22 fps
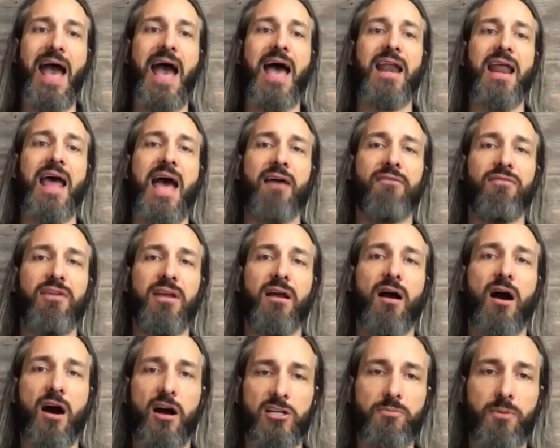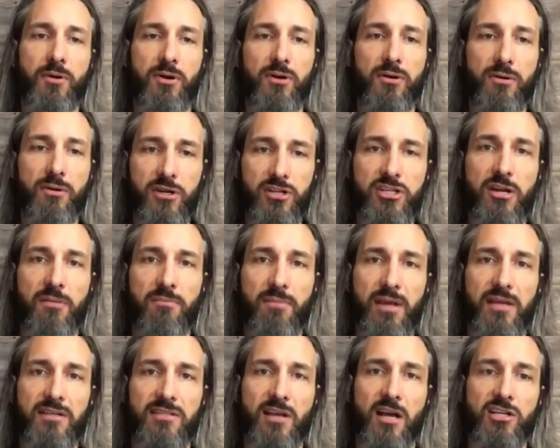and having entrepreneurship
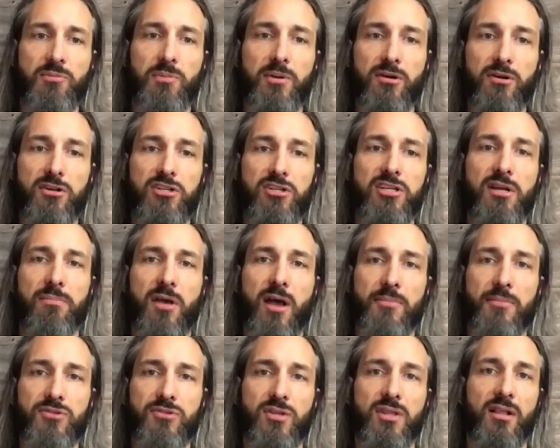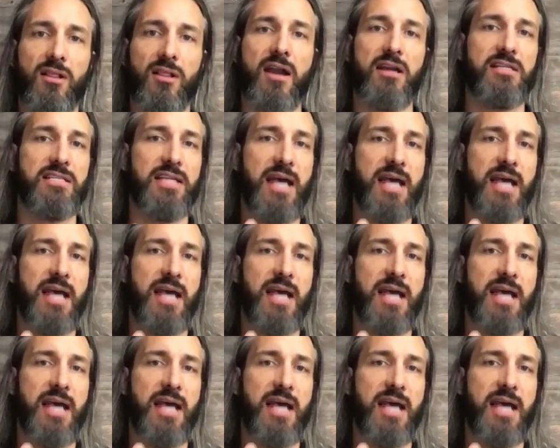because entrepreneurship comes with a lot of